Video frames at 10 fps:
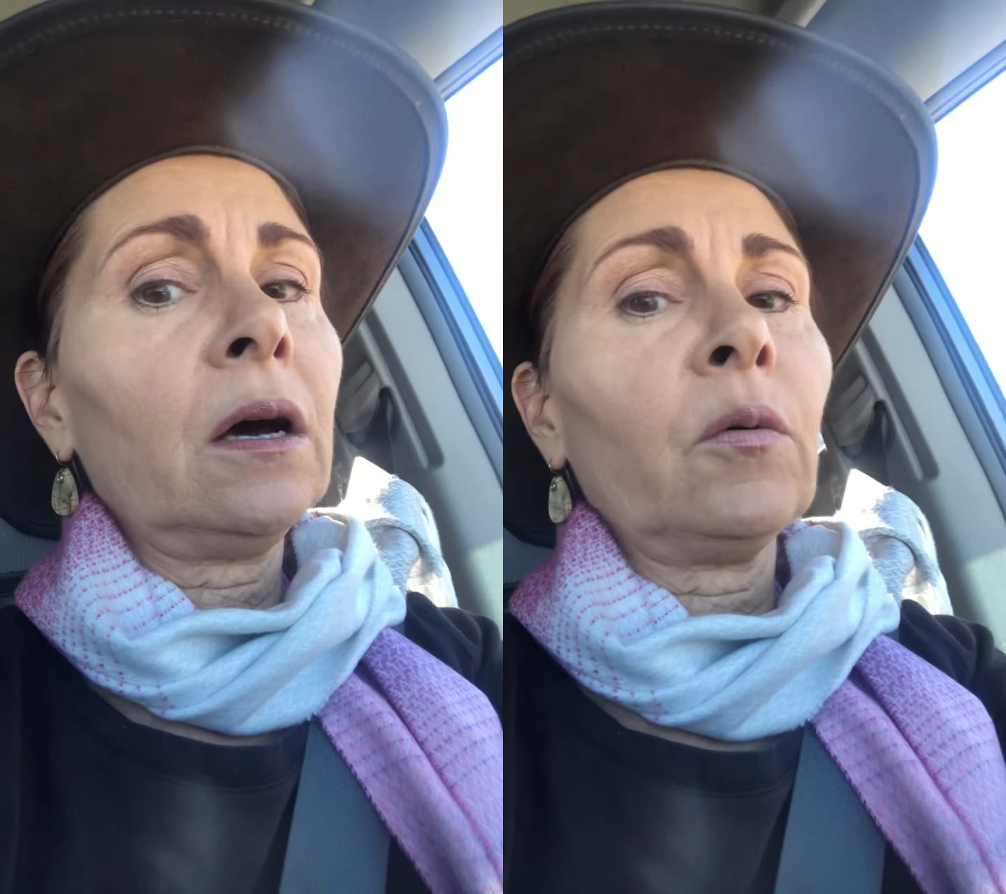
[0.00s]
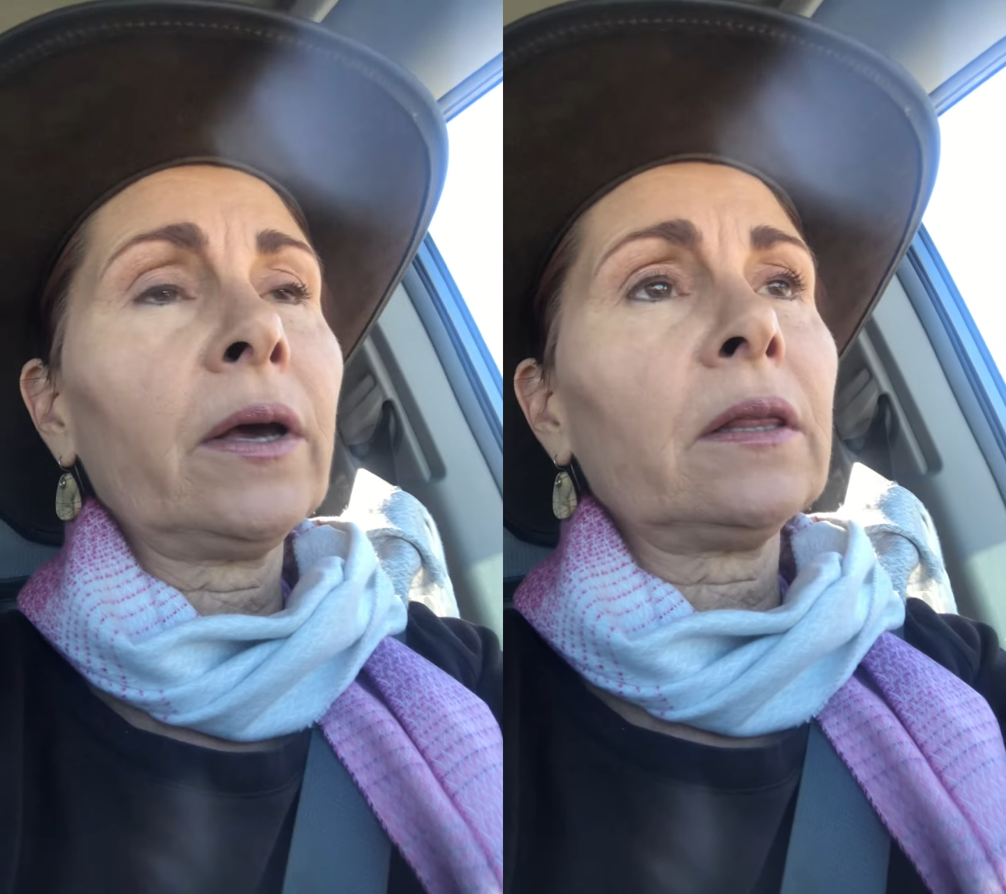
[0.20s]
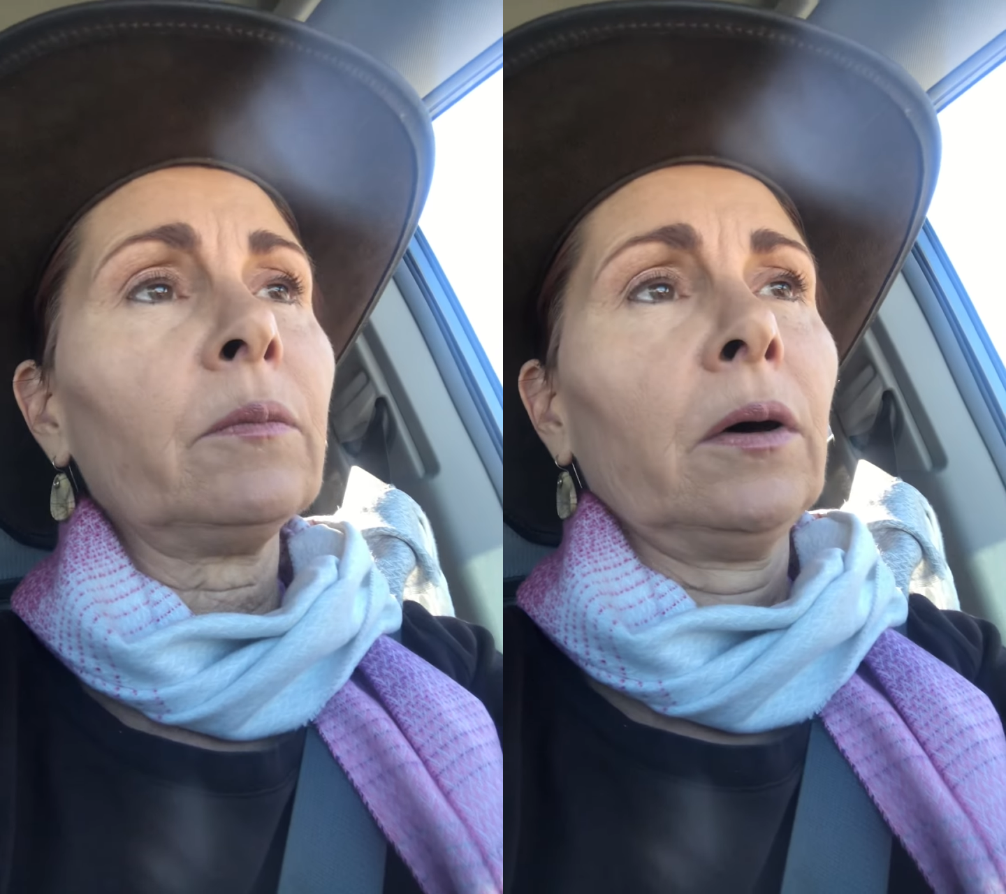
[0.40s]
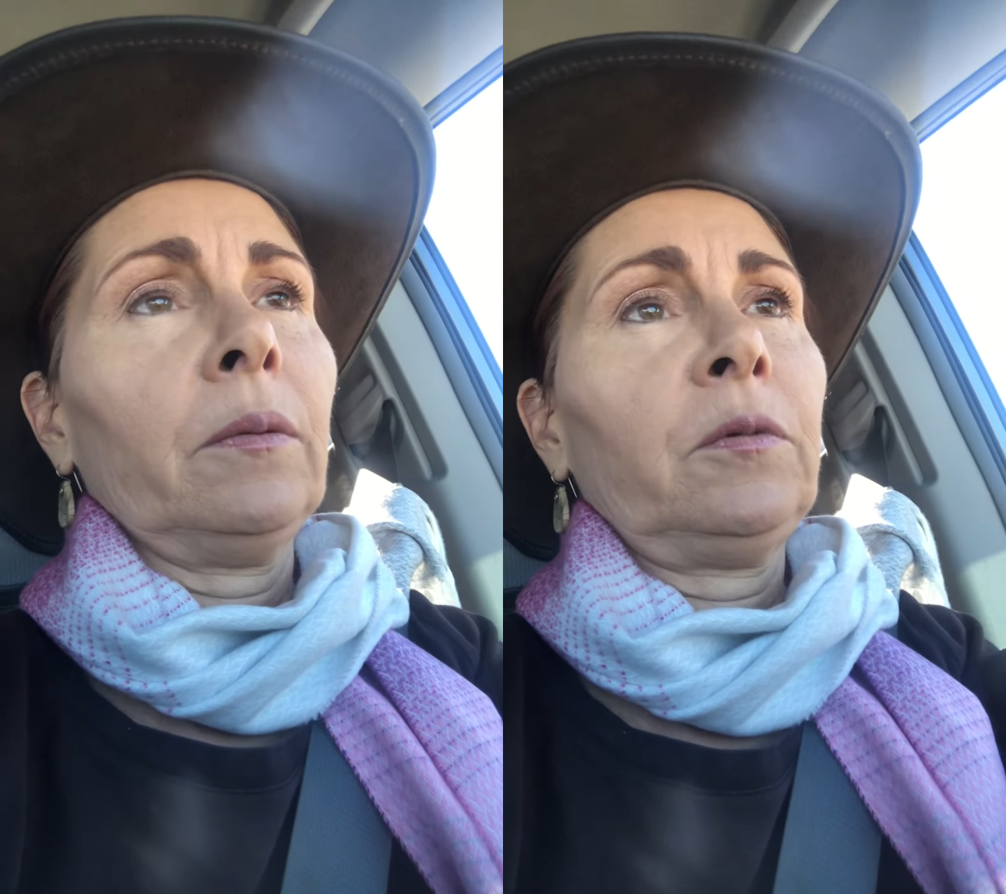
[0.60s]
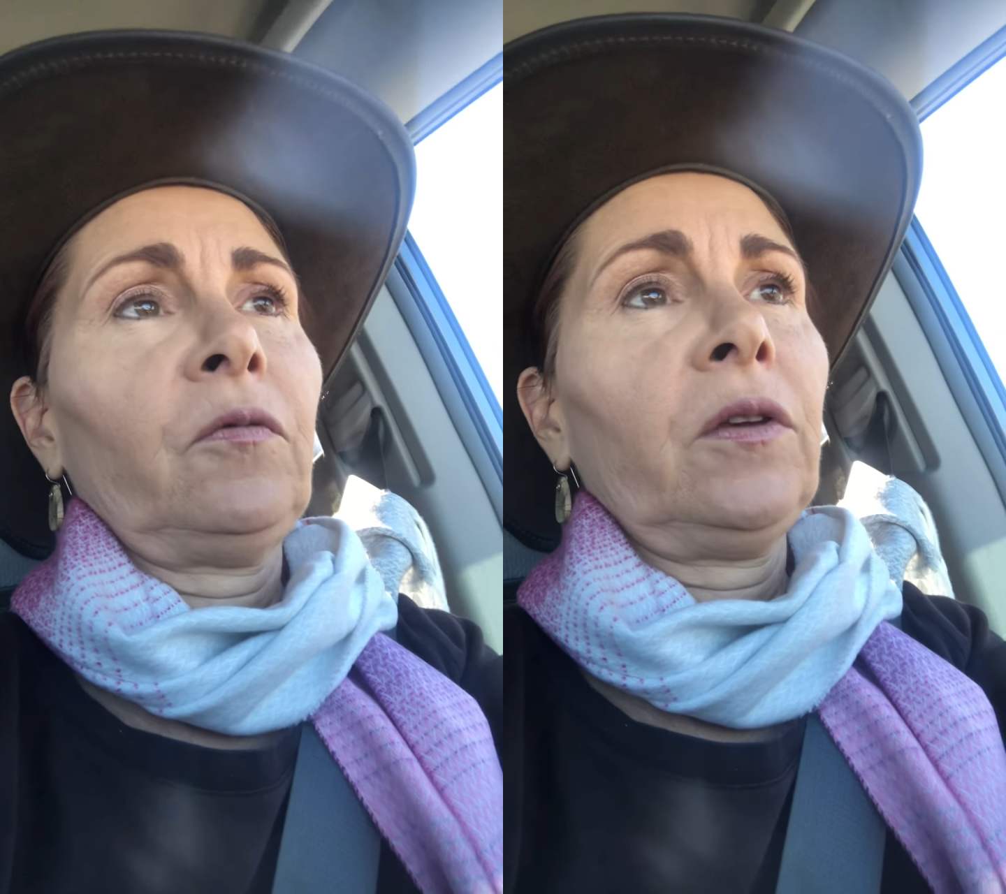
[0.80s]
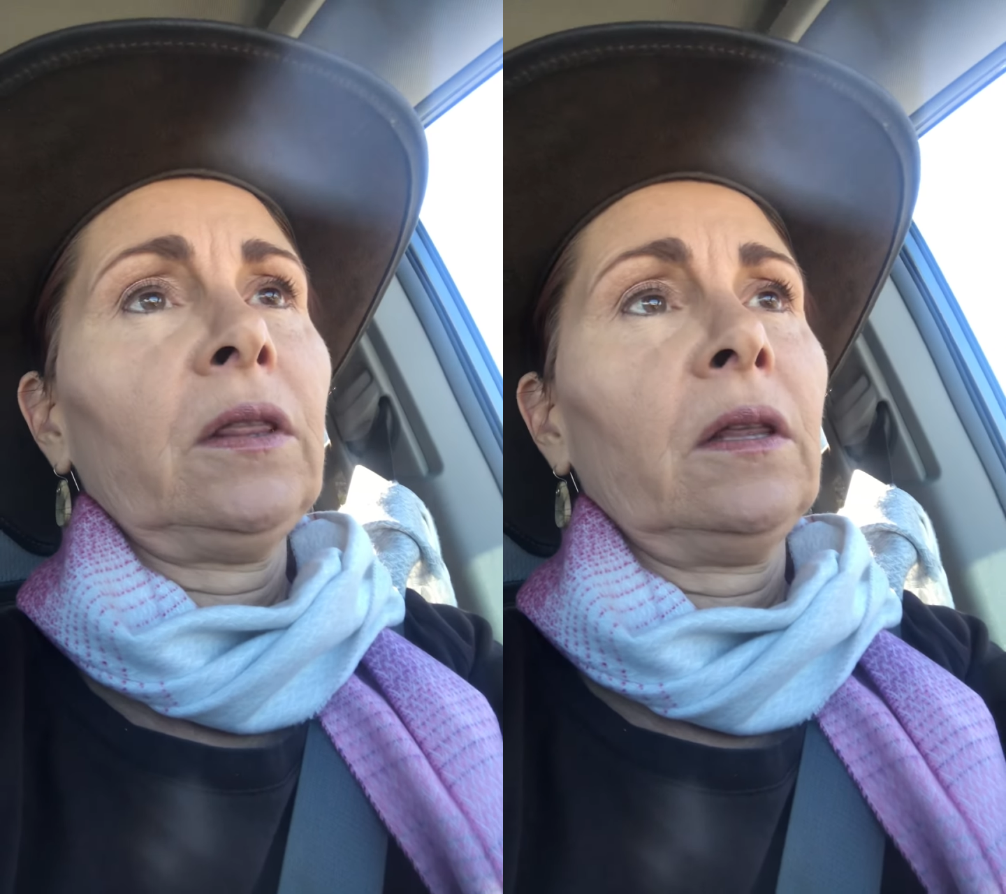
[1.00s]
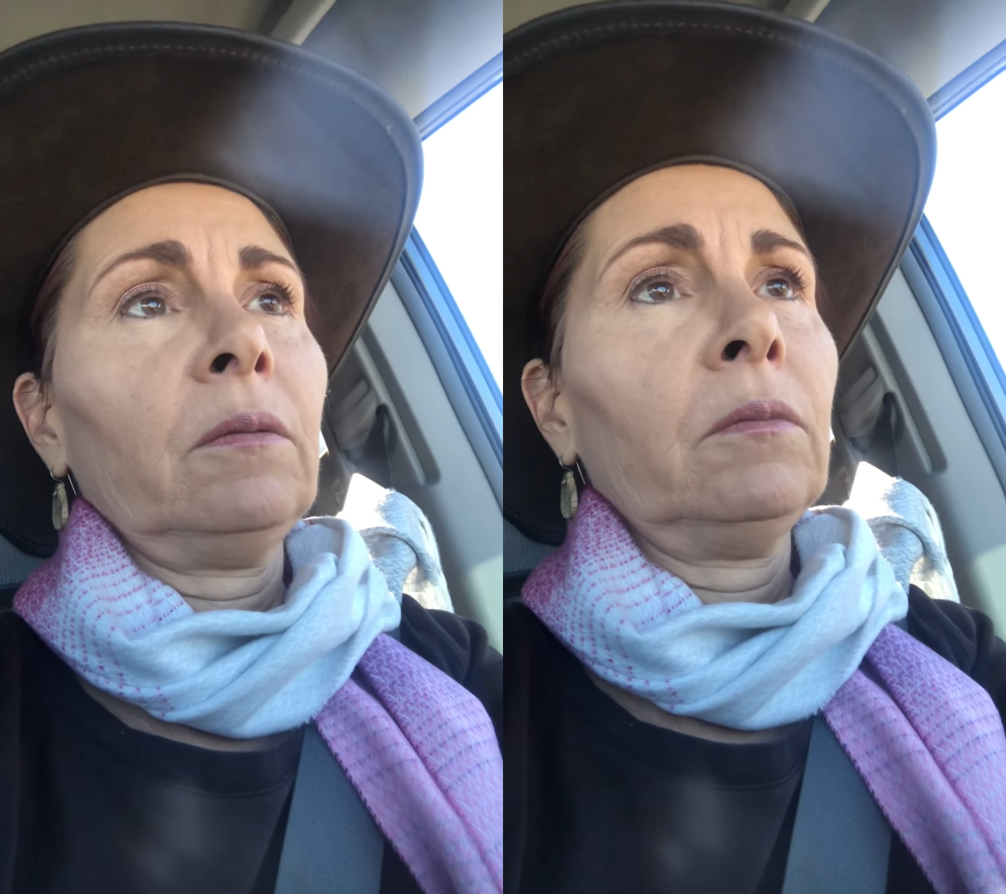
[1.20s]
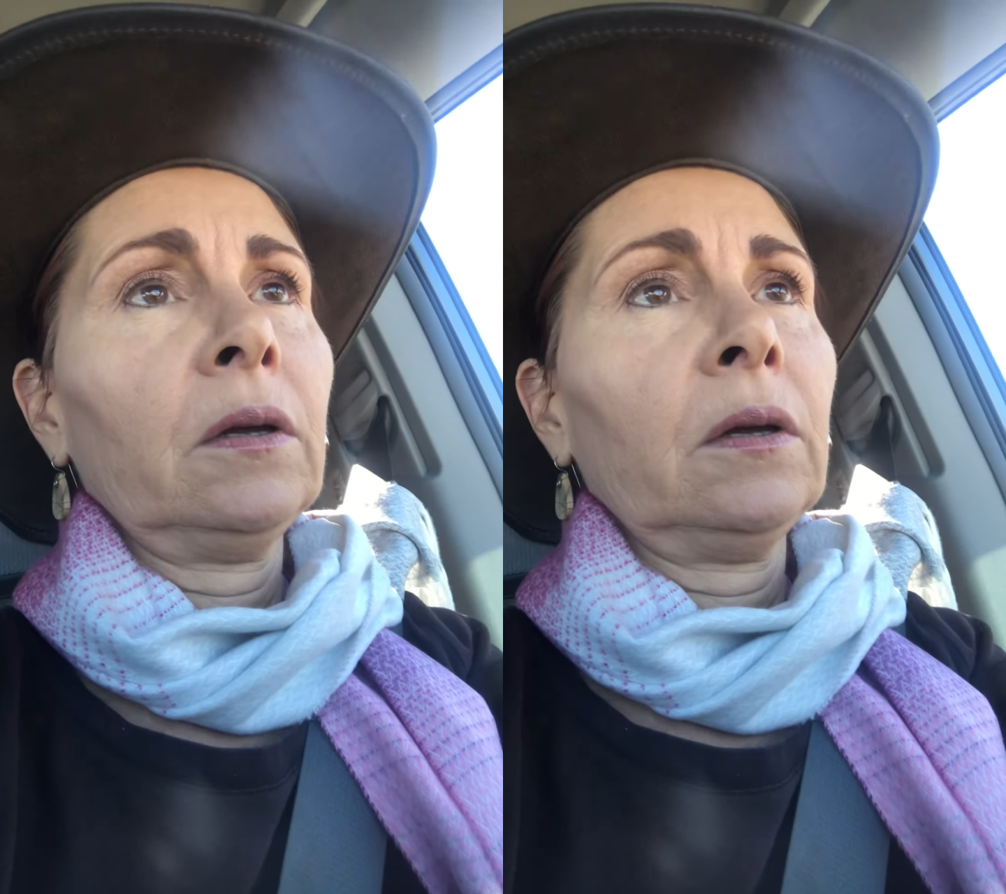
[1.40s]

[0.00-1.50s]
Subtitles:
wake them up to feed them.